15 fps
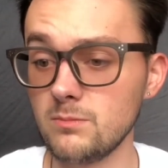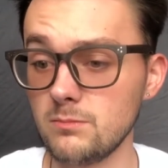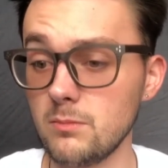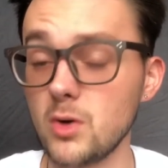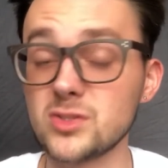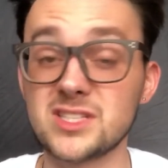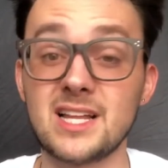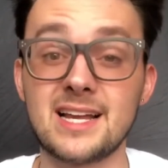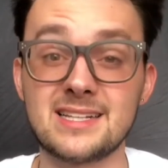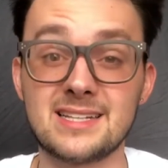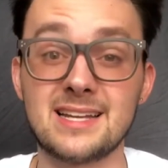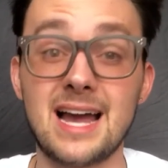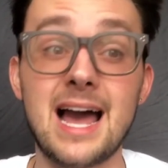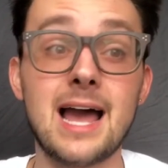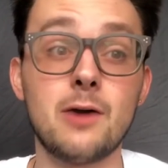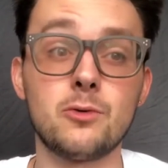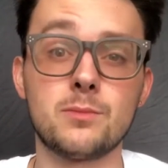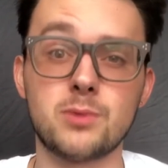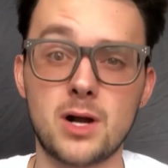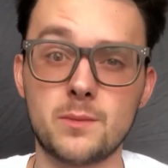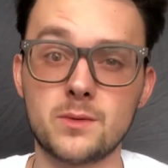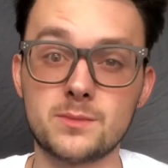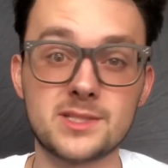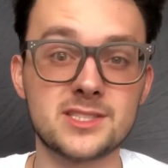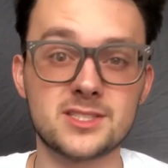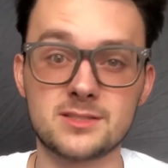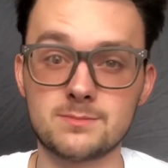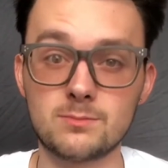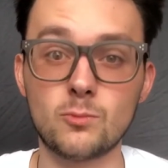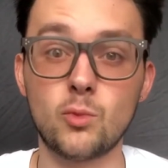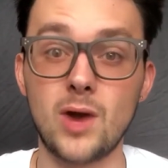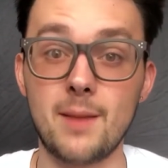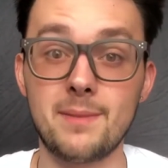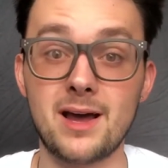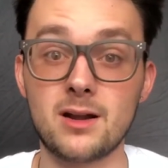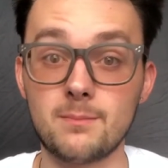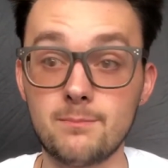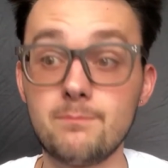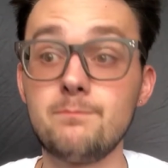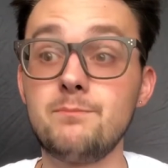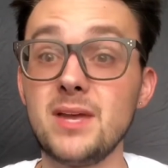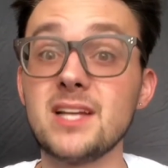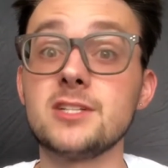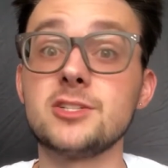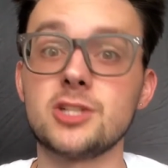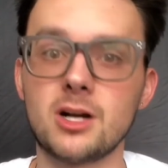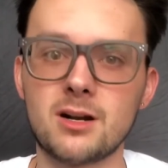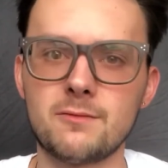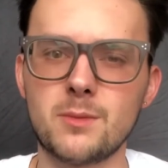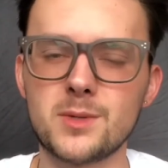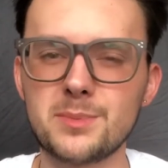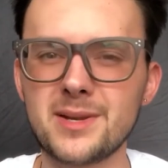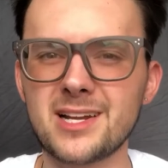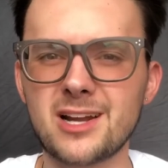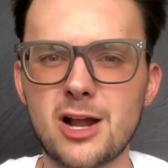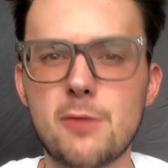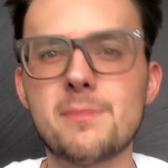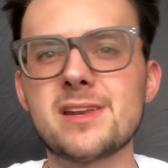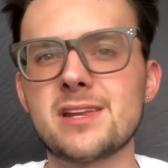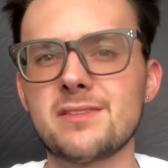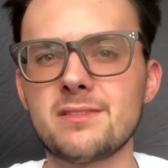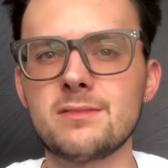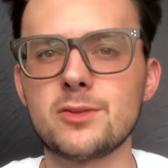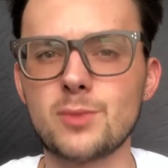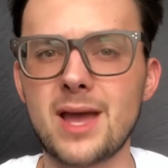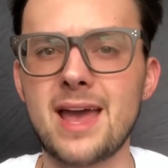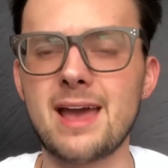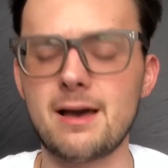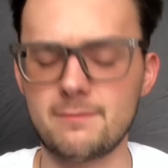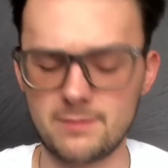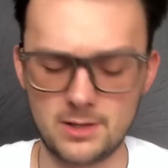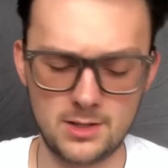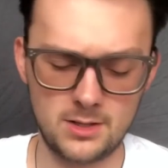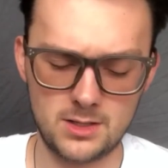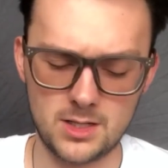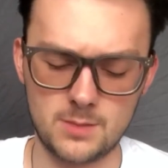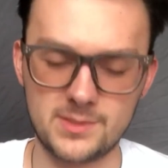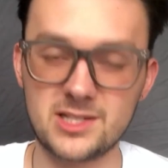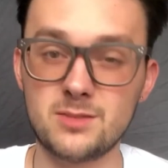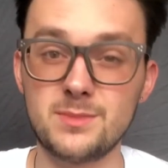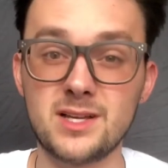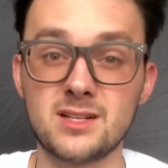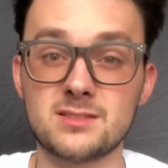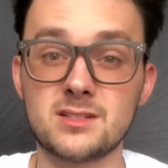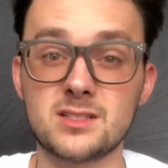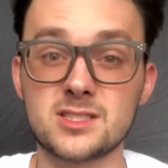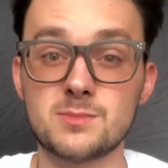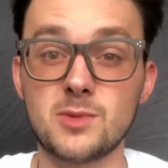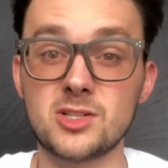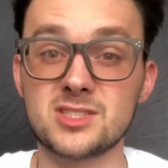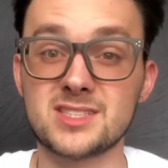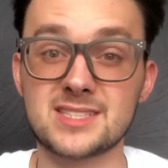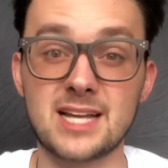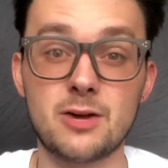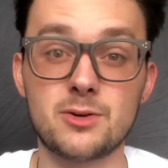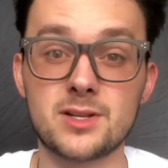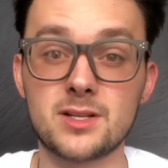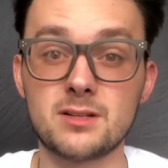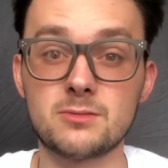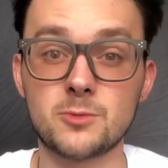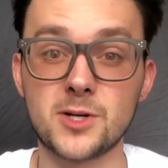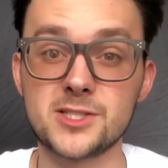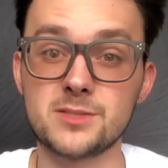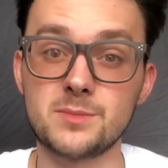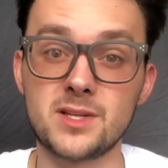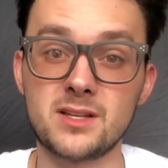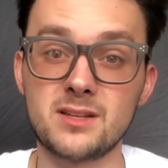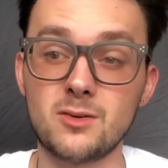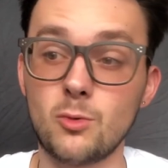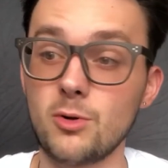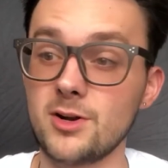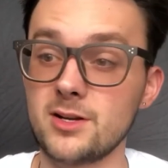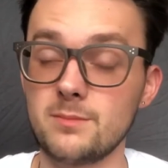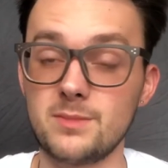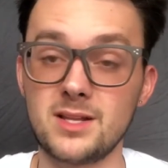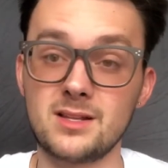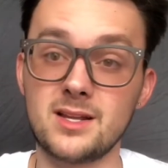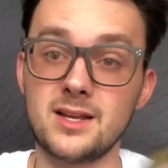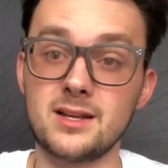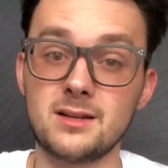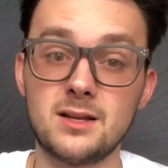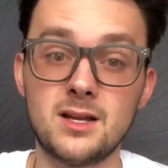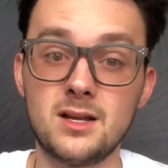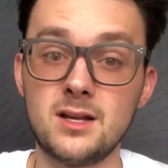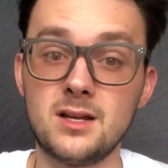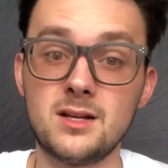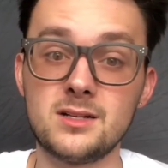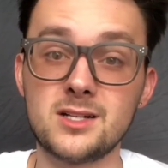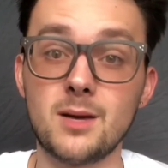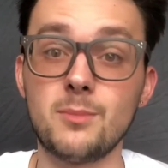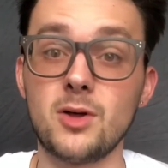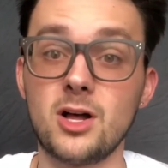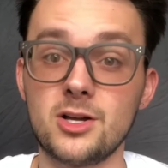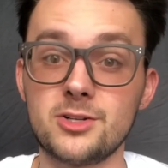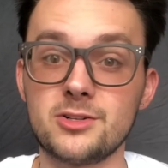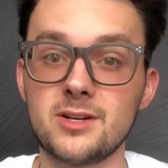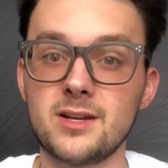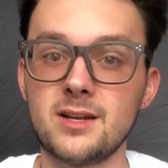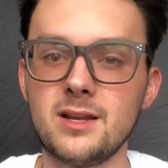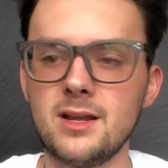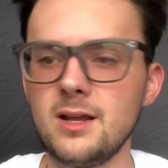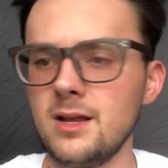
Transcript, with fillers: Most likely, I would probably just wipe out a big chunk of them, depending on how many you have. It could be a small scouting regiment, or it could be like a couple hundred.